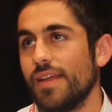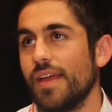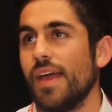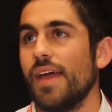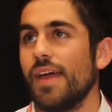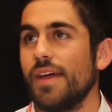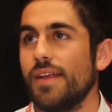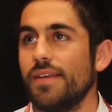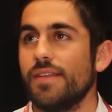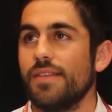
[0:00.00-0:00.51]

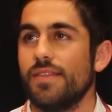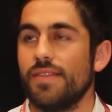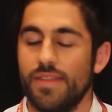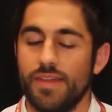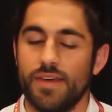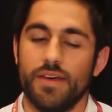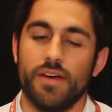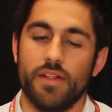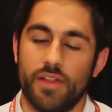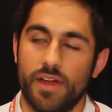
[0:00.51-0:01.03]
and
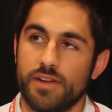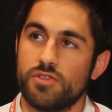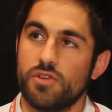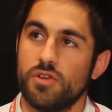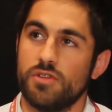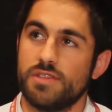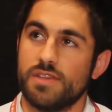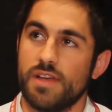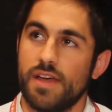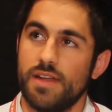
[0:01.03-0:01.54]
the
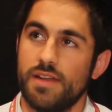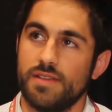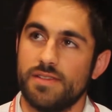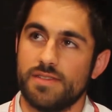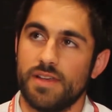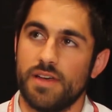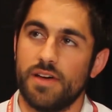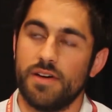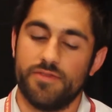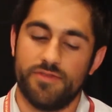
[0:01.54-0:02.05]
electrode site
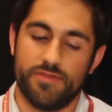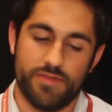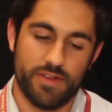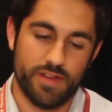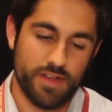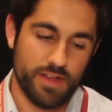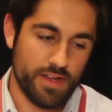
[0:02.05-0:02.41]
itself.